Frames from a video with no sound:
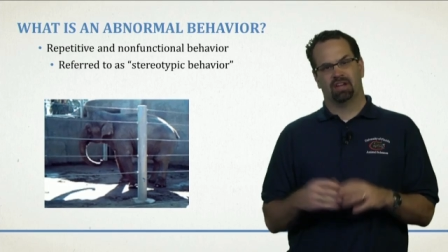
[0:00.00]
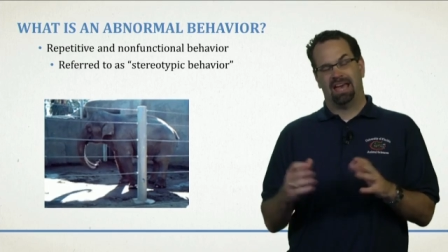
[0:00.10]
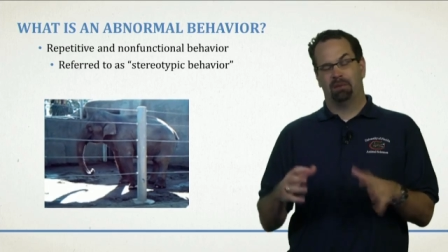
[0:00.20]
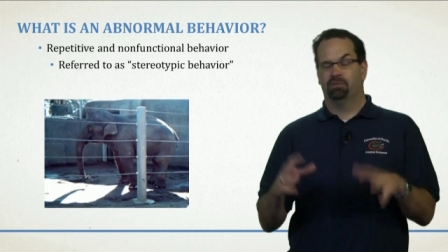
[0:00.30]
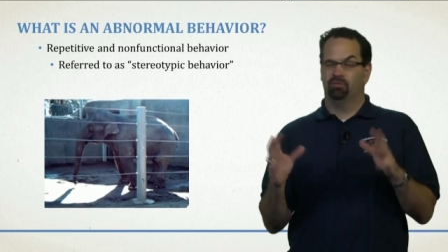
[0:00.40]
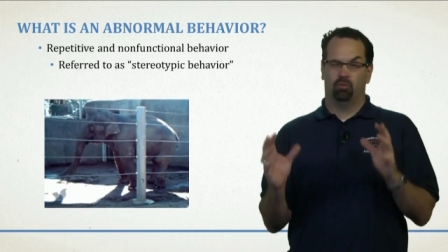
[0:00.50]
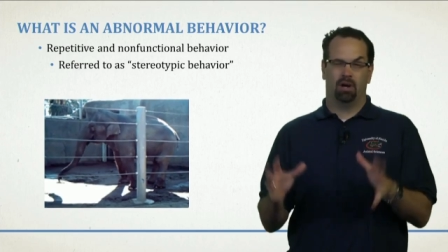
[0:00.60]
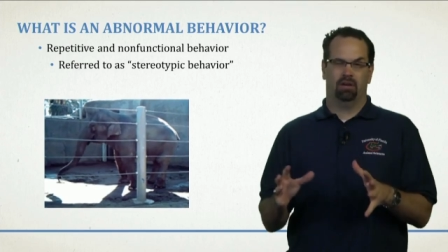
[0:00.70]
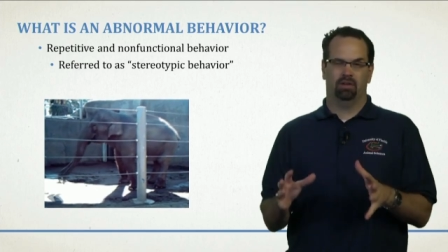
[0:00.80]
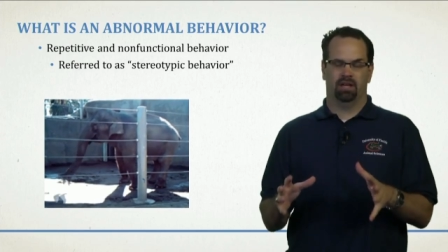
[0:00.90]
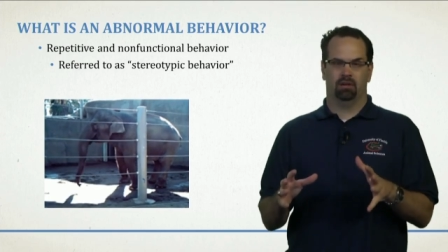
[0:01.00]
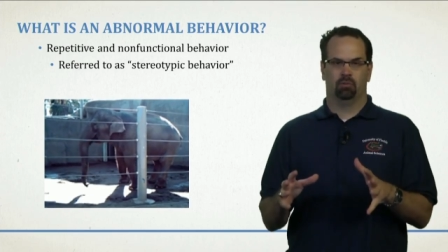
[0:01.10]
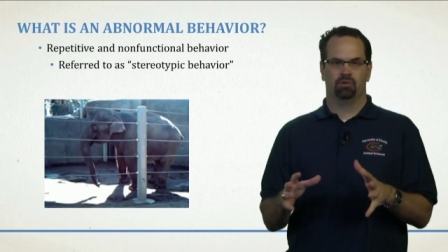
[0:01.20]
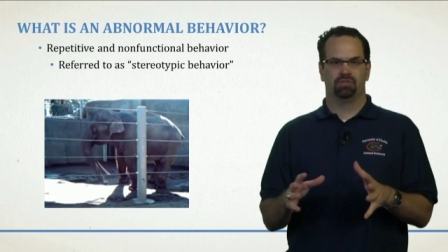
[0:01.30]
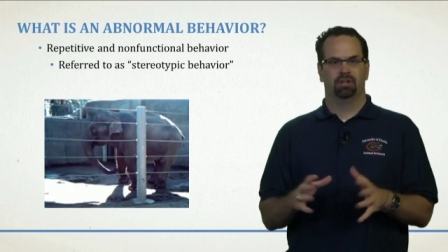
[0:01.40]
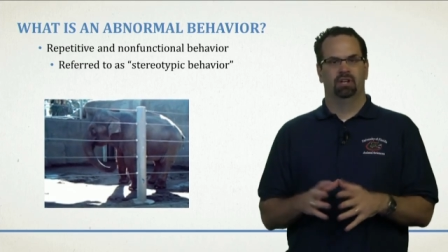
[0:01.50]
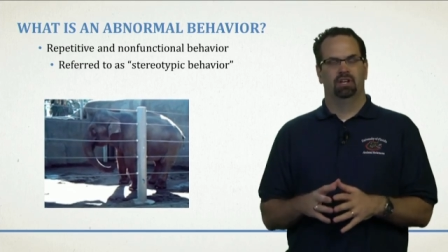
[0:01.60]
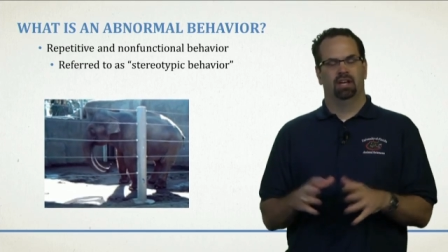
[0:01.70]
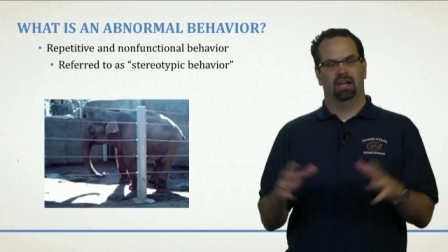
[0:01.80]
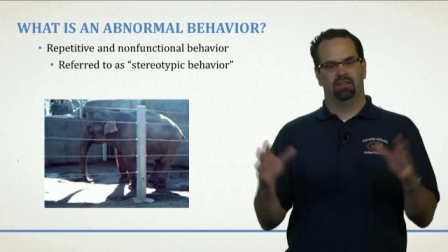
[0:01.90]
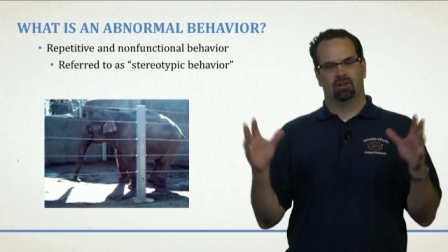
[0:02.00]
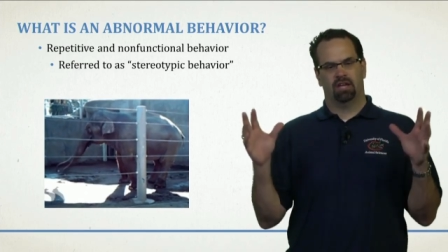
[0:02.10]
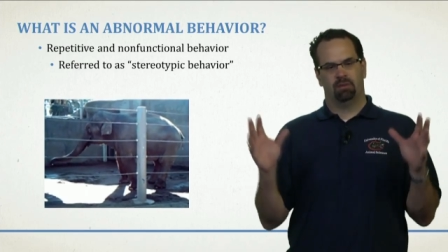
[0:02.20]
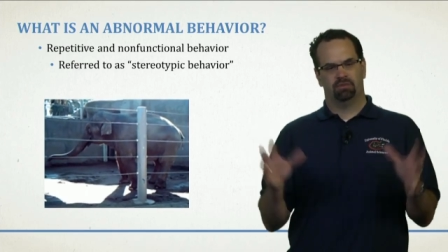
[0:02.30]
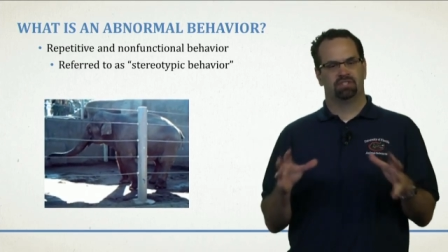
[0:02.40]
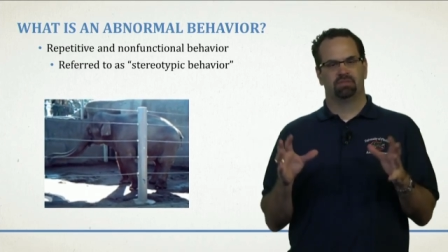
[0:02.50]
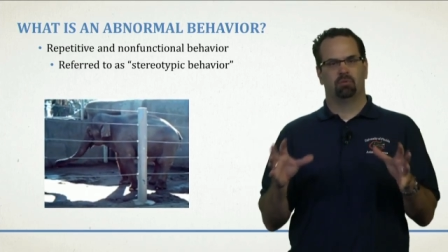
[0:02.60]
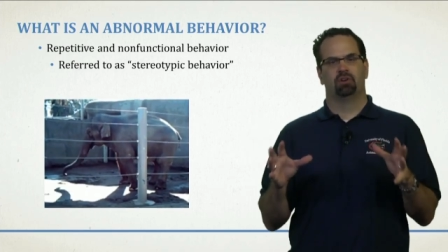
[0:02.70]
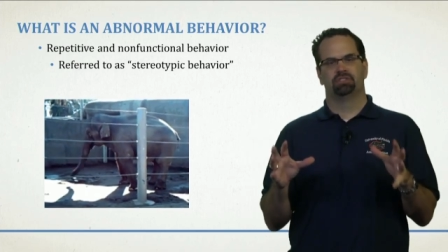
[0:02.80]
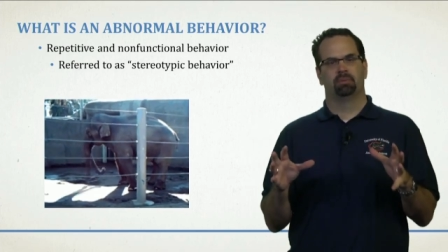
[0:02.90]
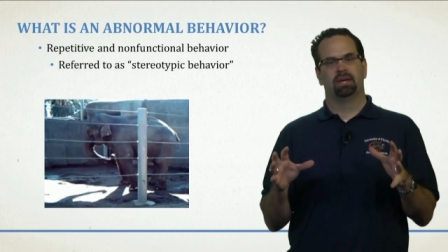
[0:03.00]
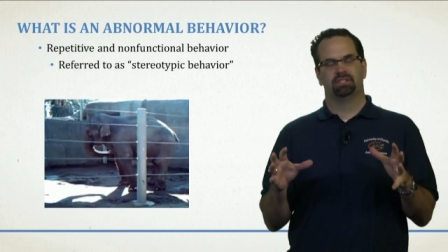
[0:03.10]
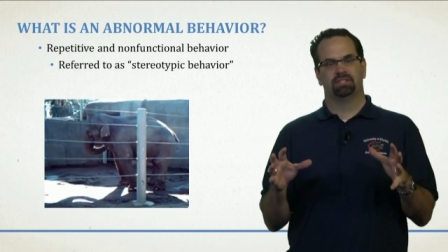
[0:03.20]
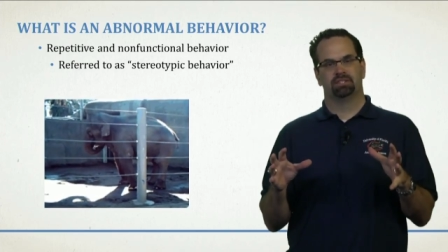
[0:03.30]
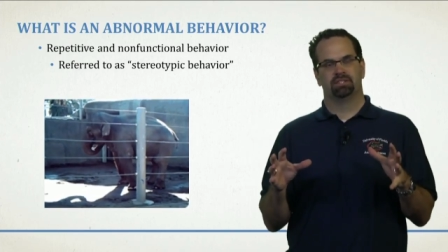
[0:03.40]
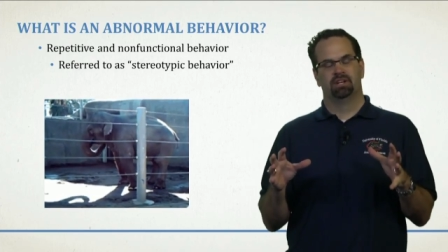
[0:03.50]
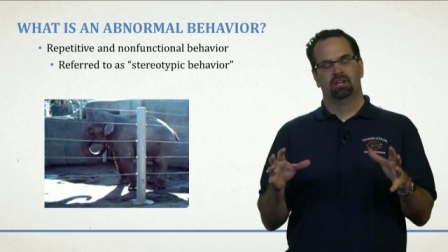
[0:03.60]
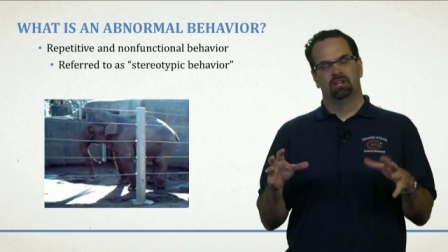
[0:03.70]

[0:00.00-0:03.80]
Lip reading: are captive wild animals and they're kept in small spaces.